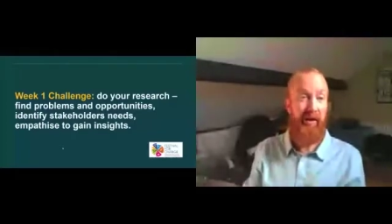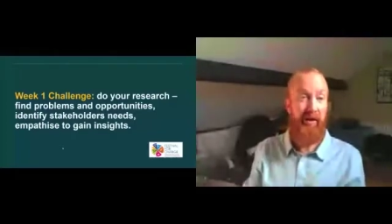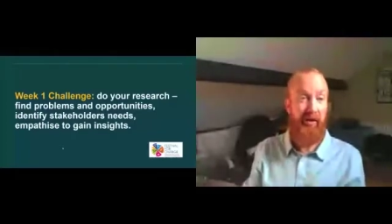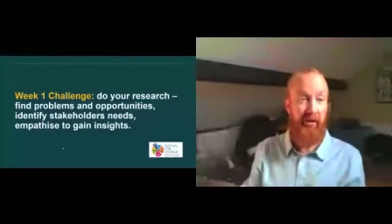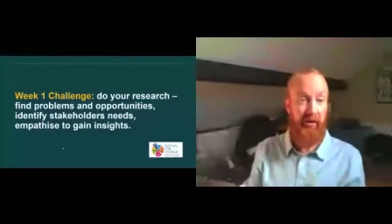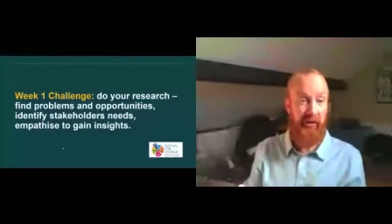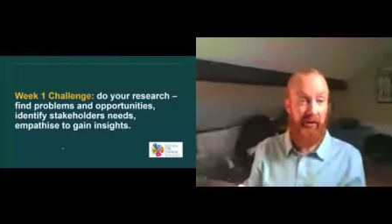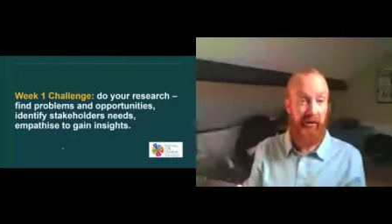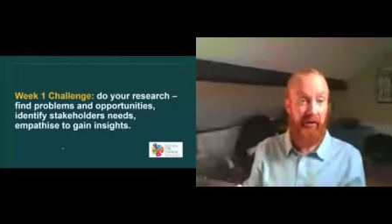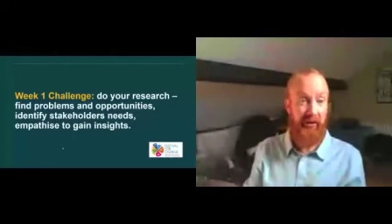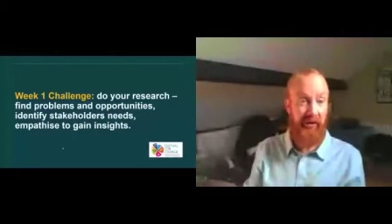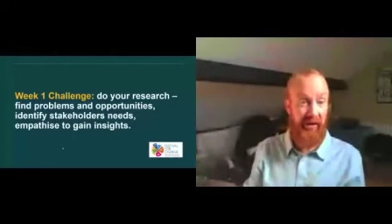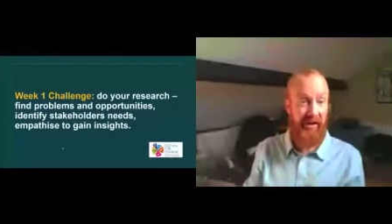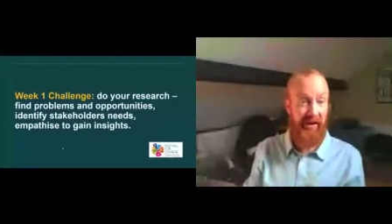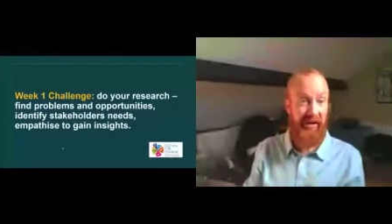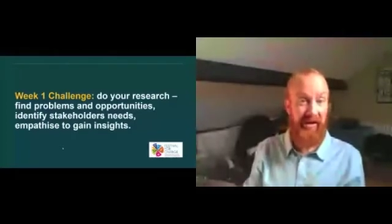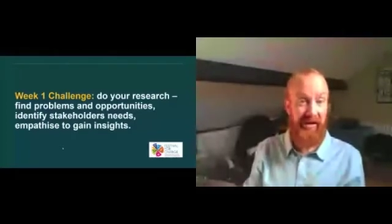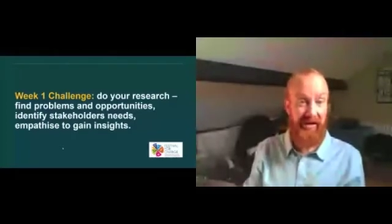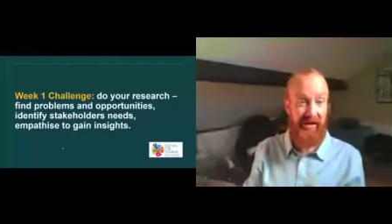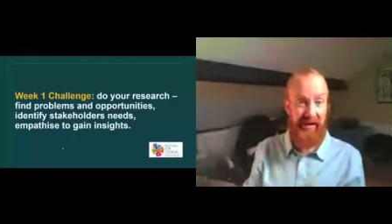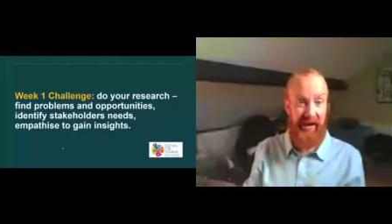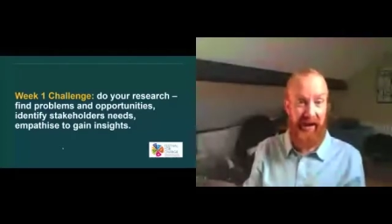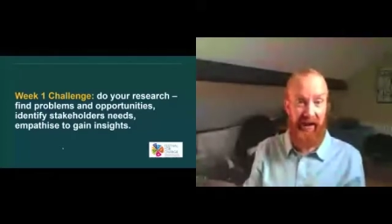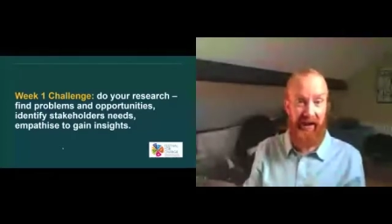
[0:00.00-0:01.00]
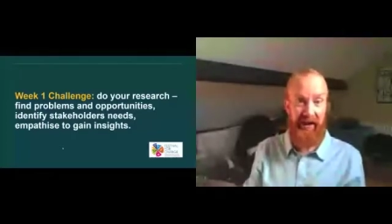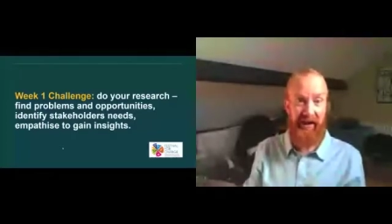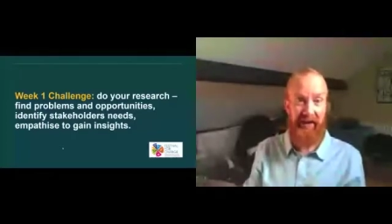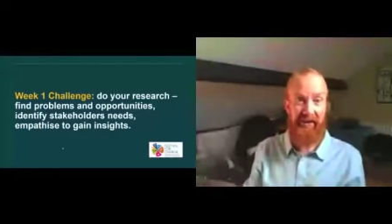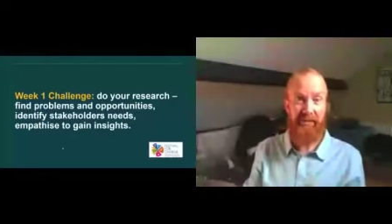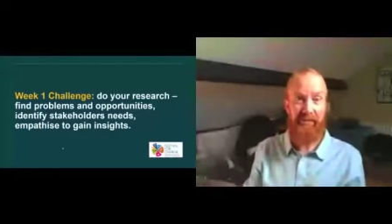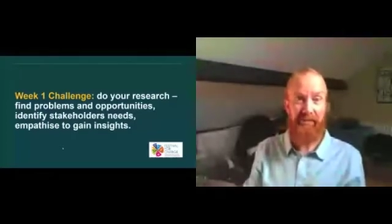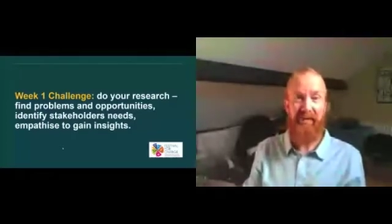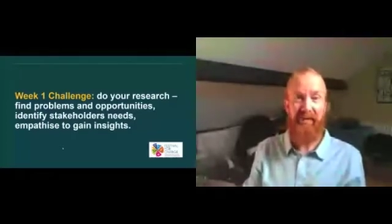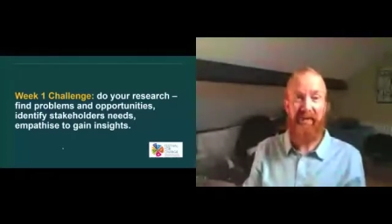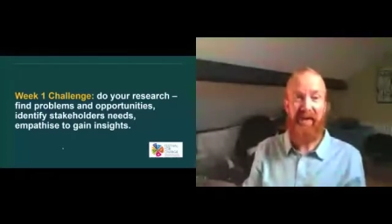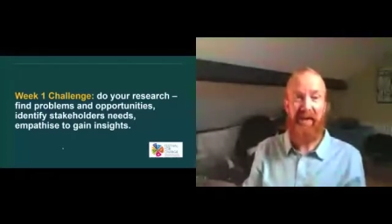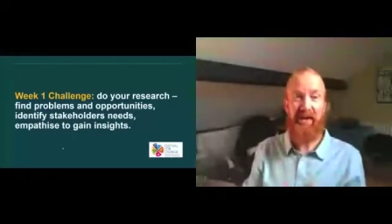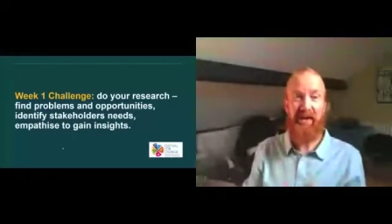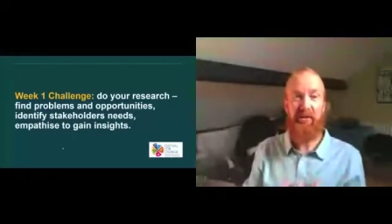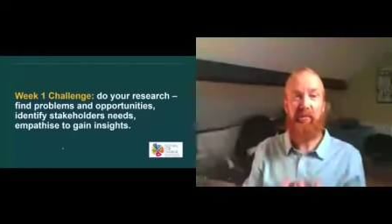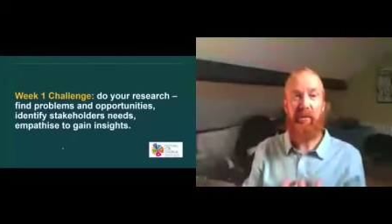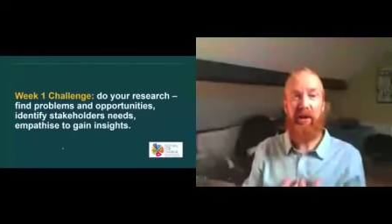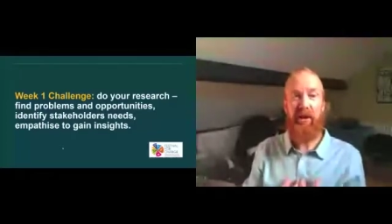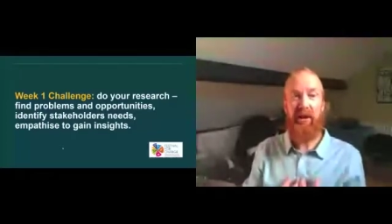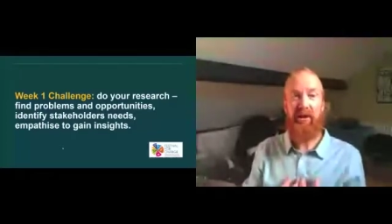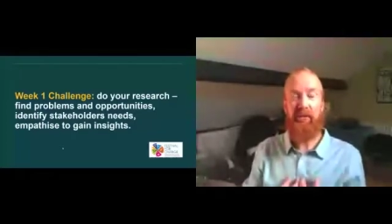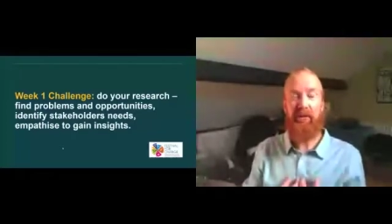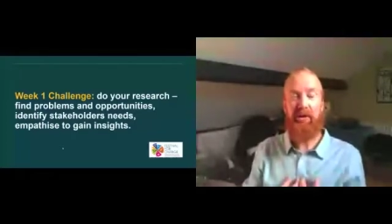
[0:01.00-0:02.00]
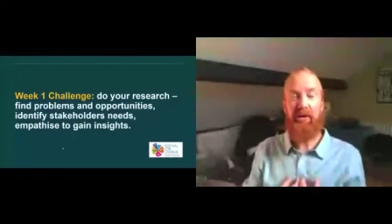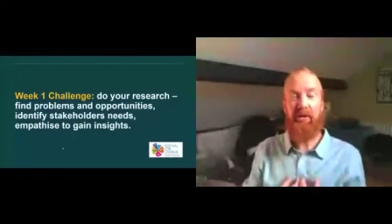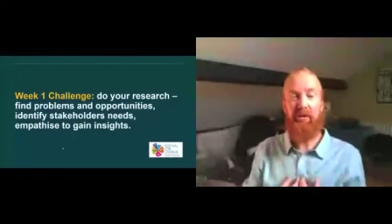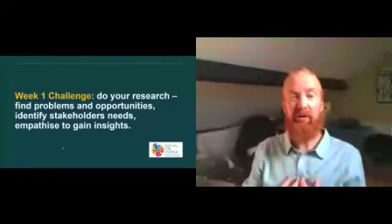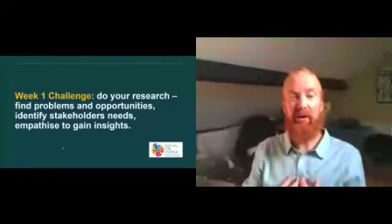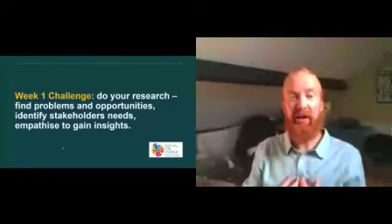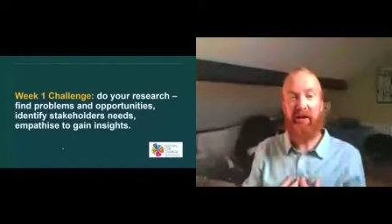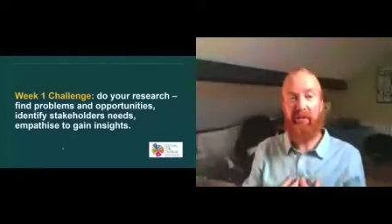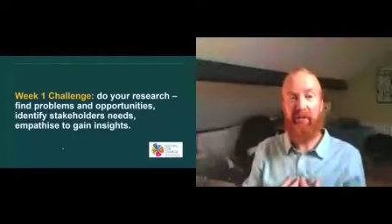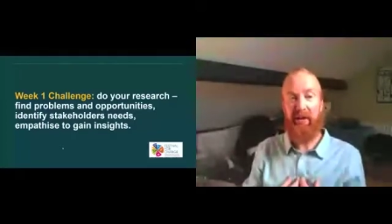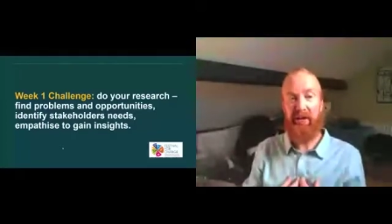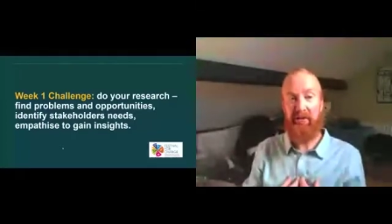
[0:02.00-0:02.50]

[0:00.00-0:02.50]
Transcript: on Thursday is we're going to be talking